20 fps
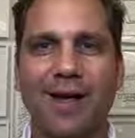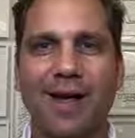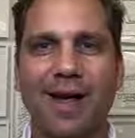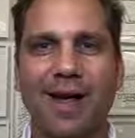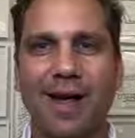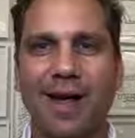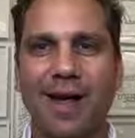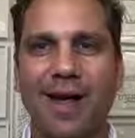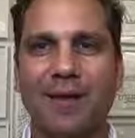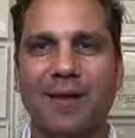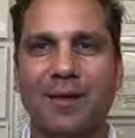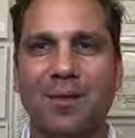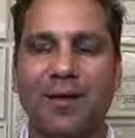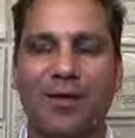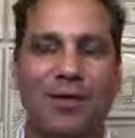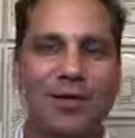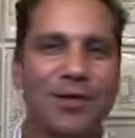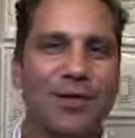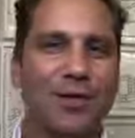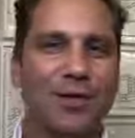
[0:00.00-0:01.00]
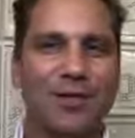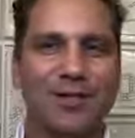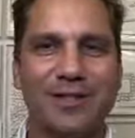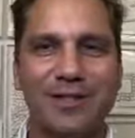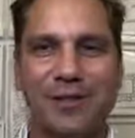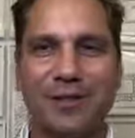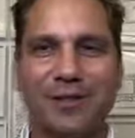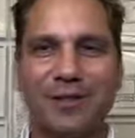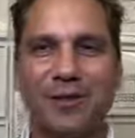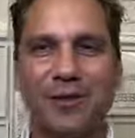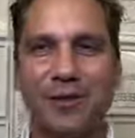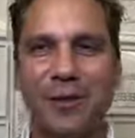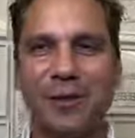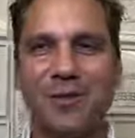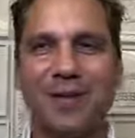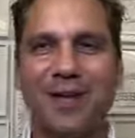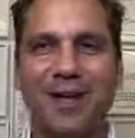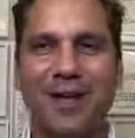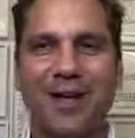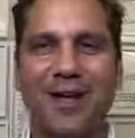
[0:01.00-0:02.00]
And the person who was interviewing
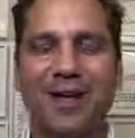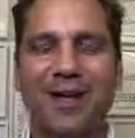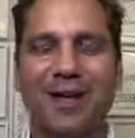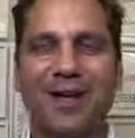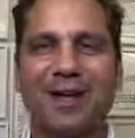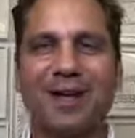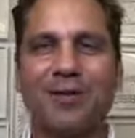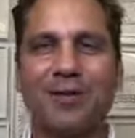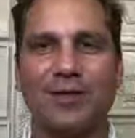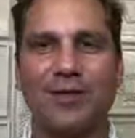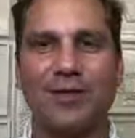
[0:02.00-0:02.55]
me was